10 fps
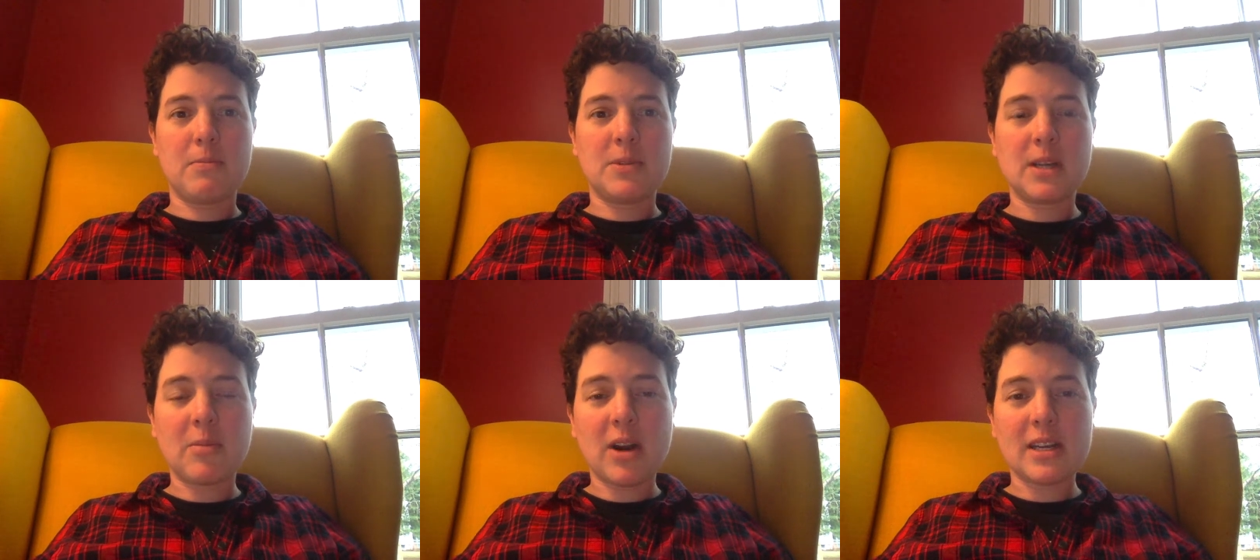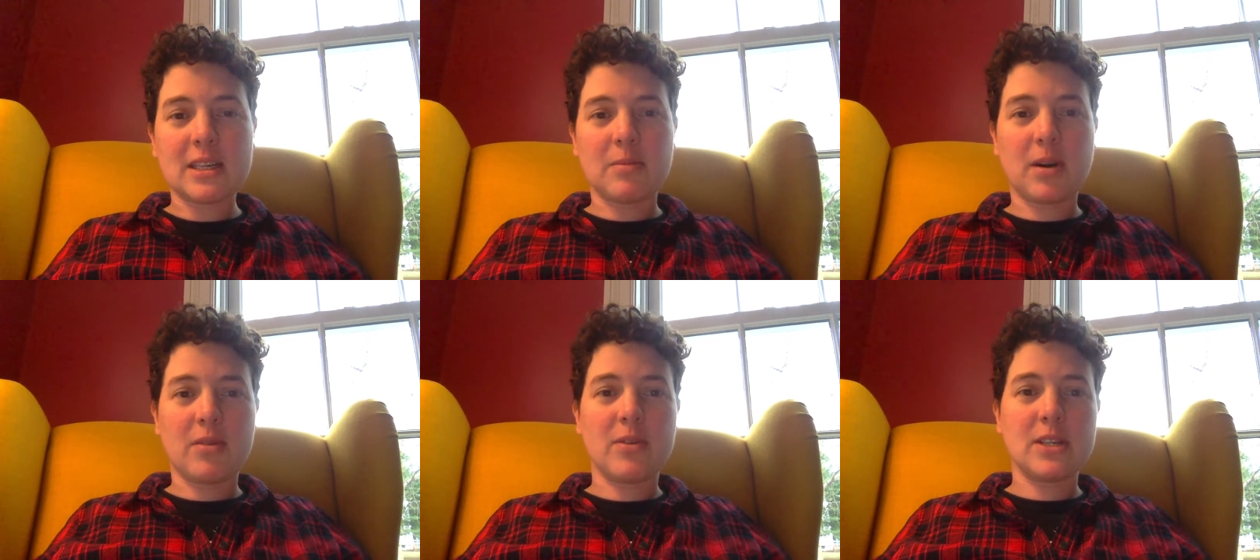Summarizing and
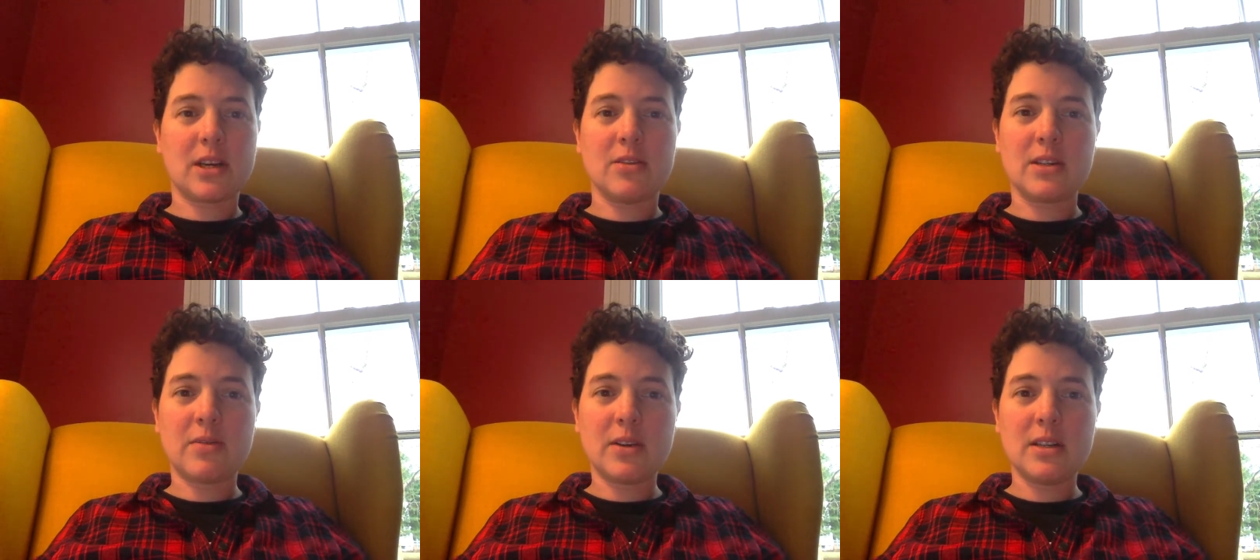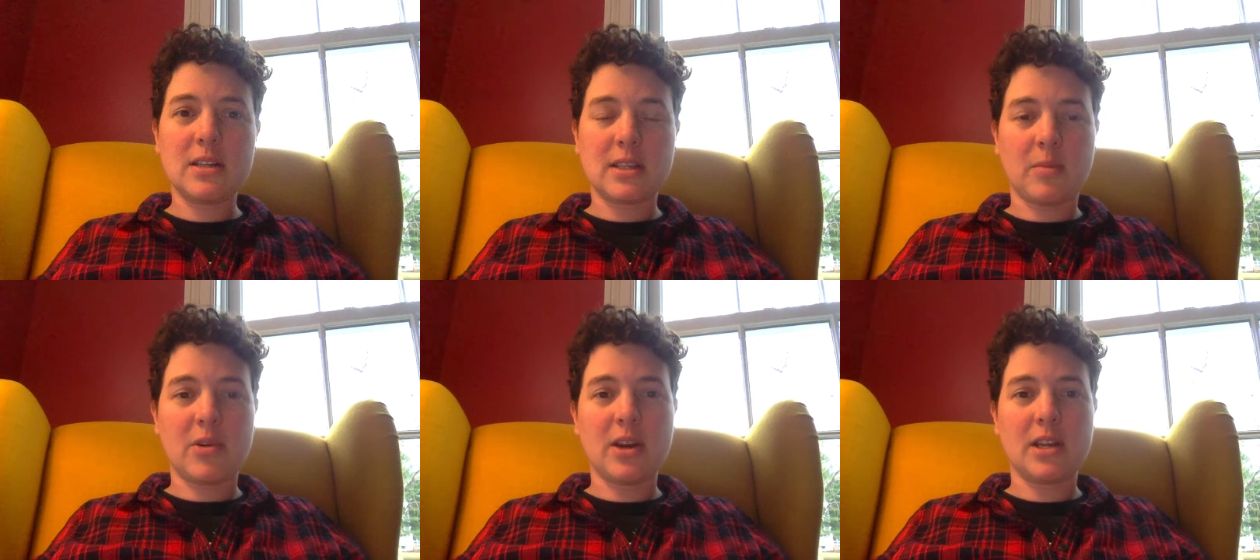paraphrasing are different.
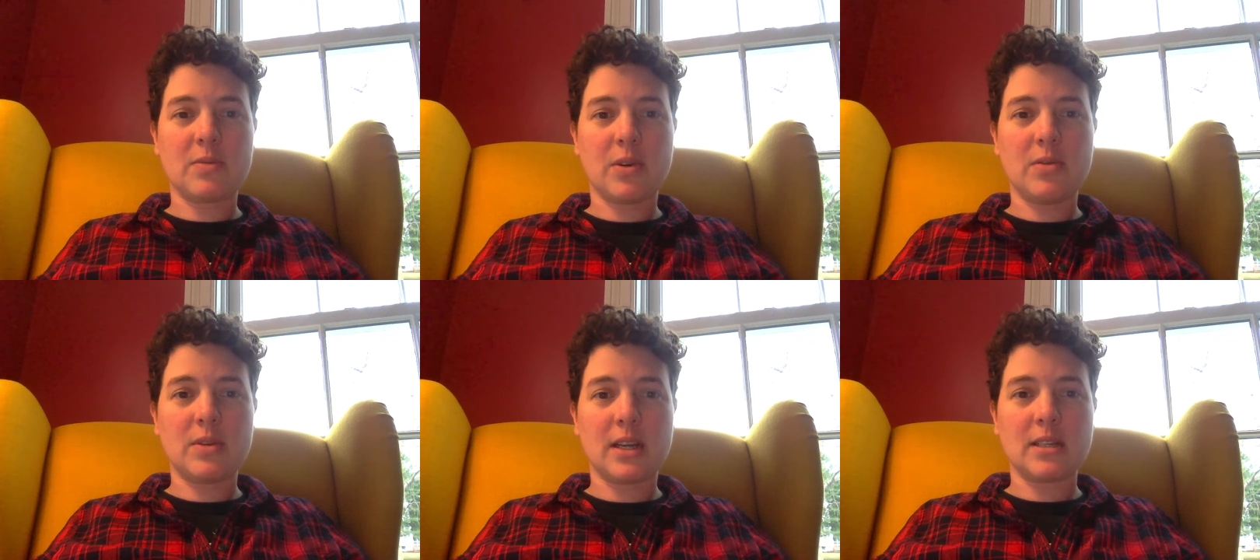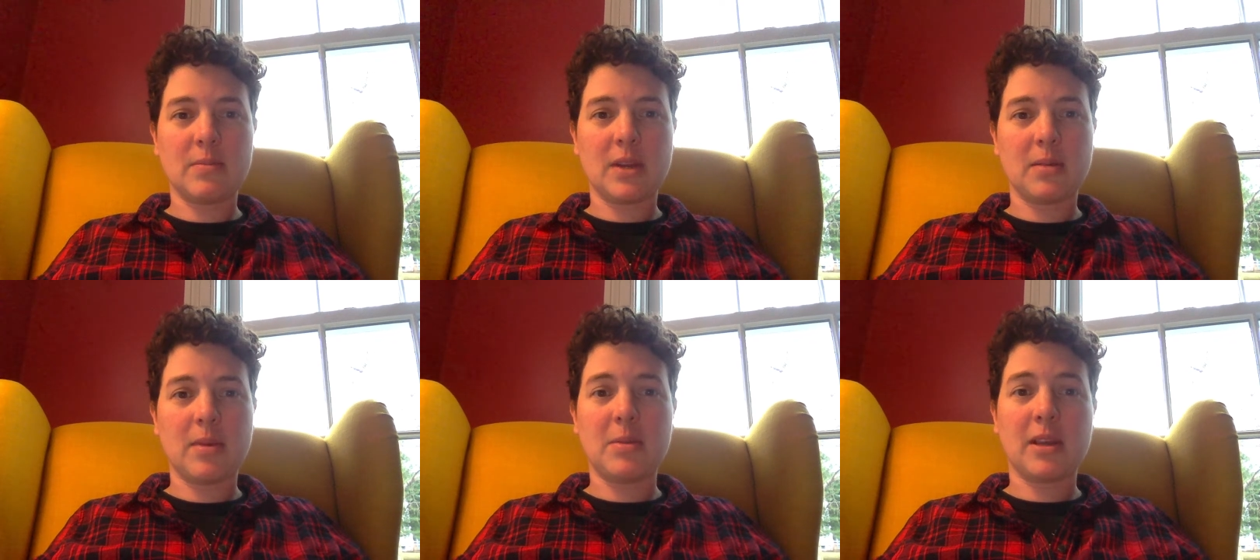Summary is where you take
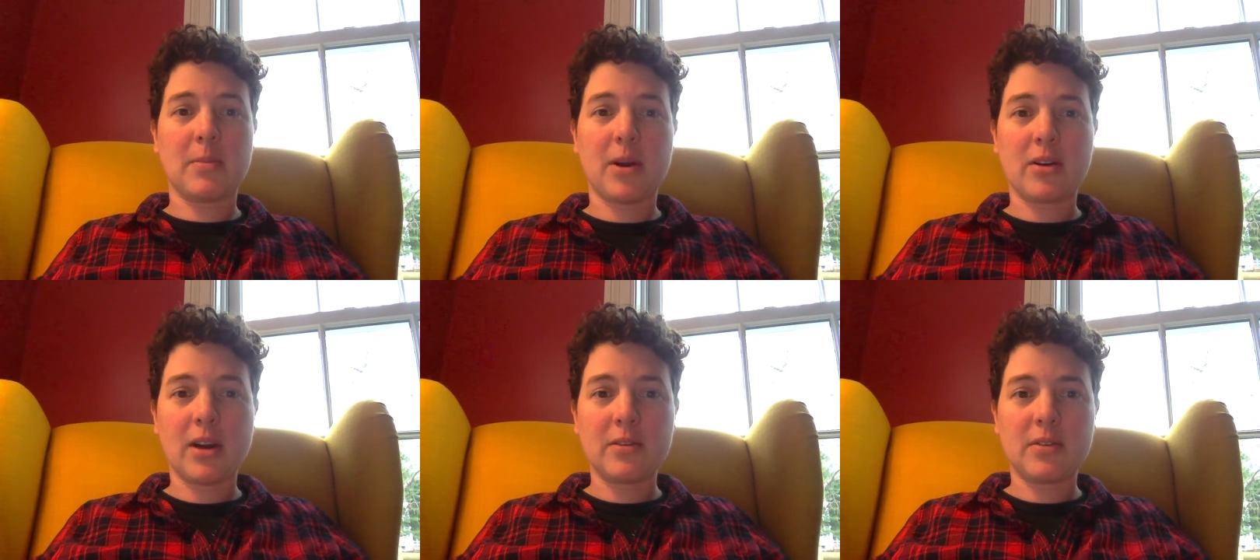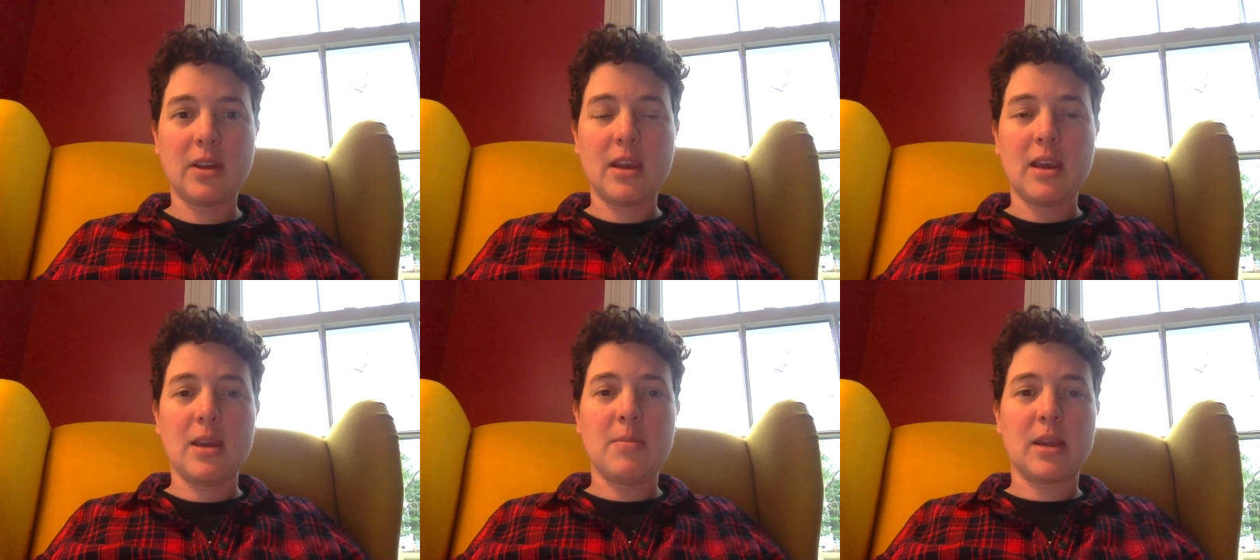something, maybe like a paragraph,
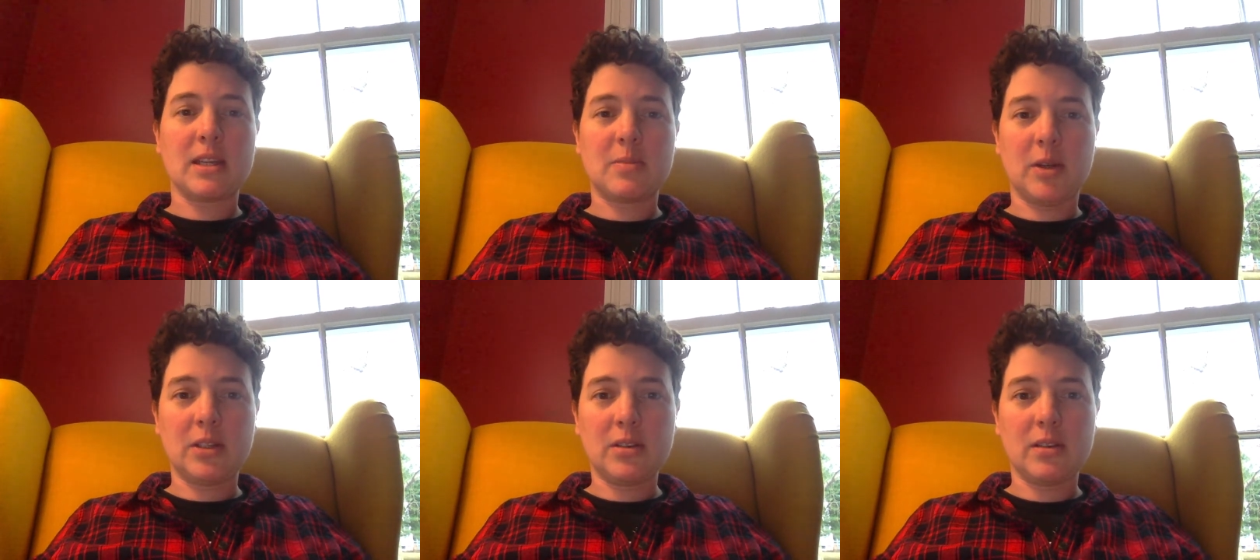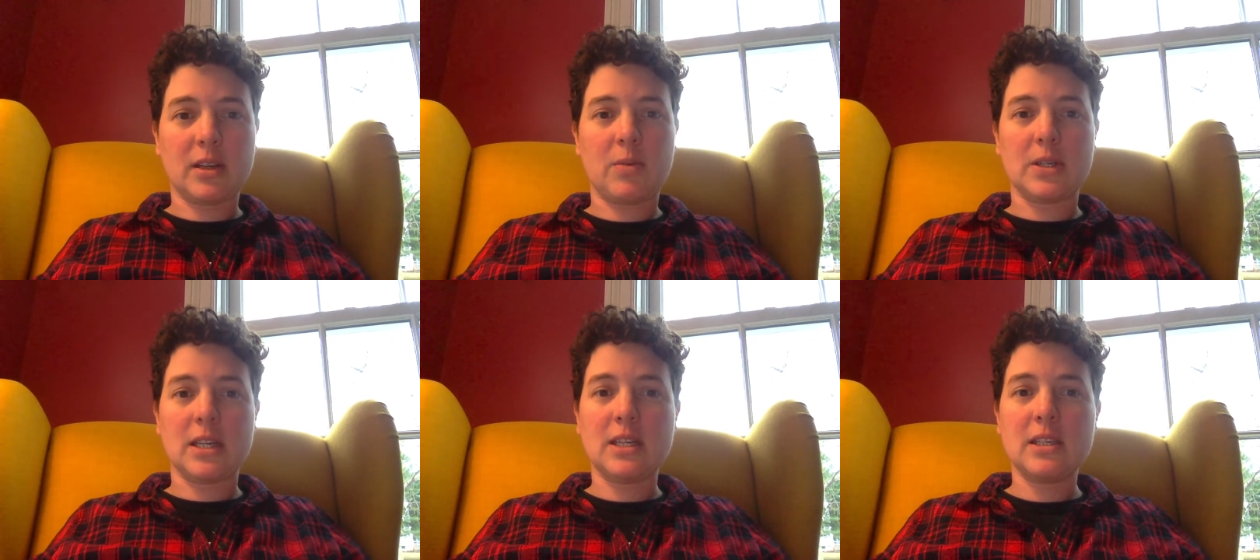and make it smaller, like
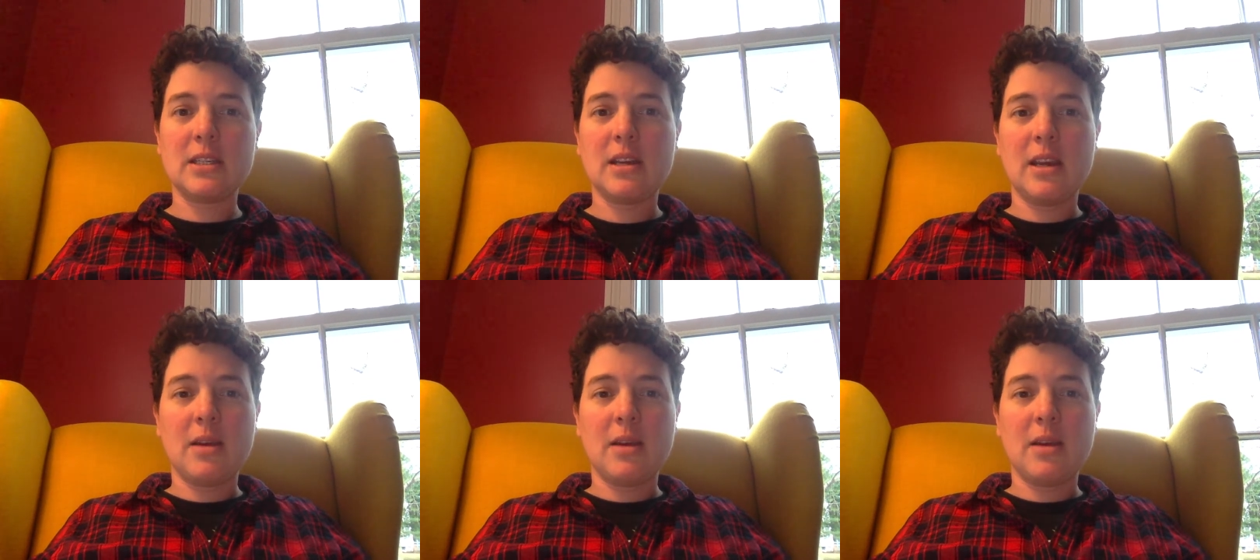one sentence.